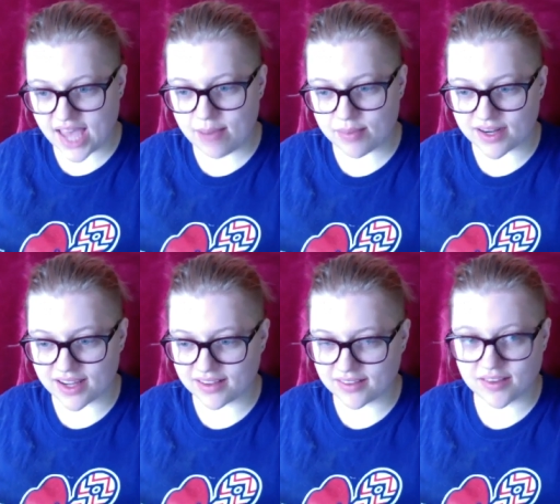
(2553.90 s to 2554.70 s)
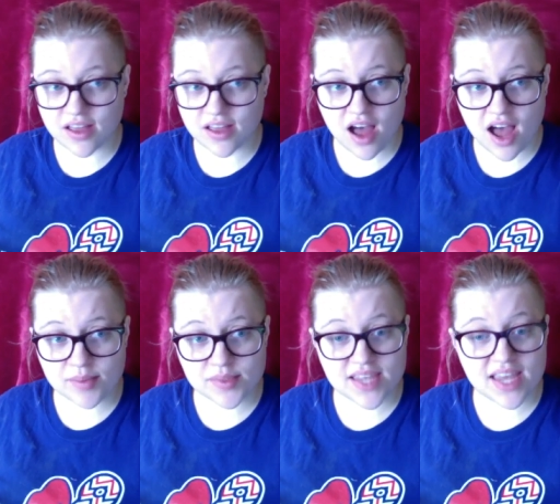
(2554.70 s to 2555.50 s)
What's happening?
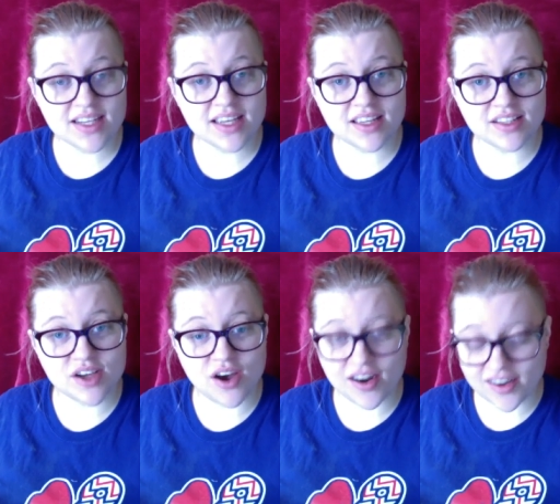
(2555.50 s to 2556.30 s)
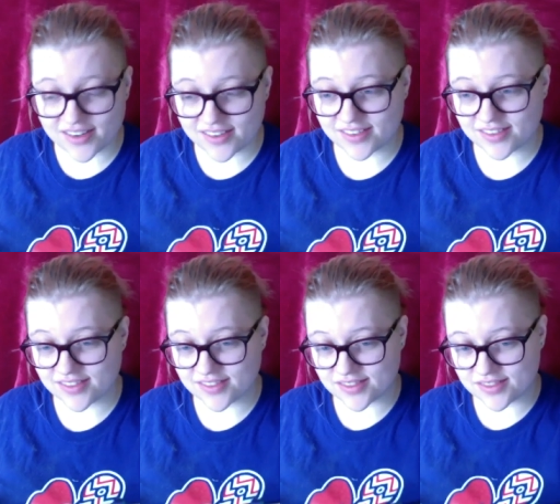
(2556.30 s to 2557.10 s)
I'm sanding a guitar
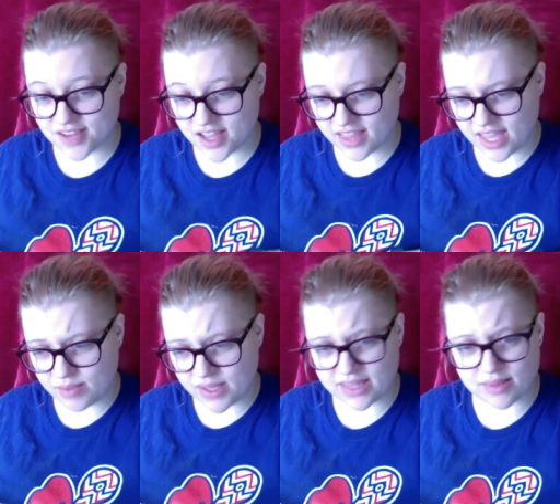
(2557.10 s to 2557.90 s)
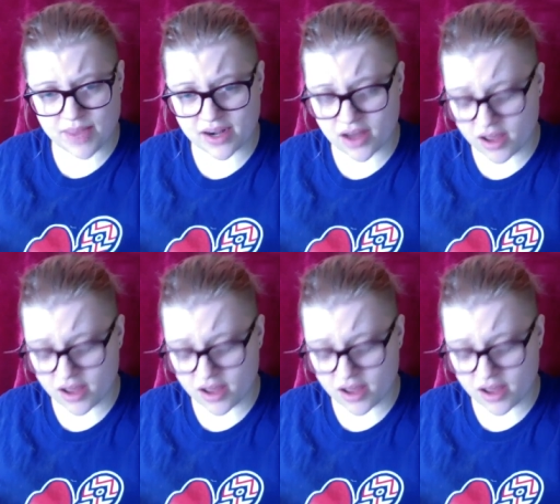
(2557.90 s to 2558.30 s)
and like taking the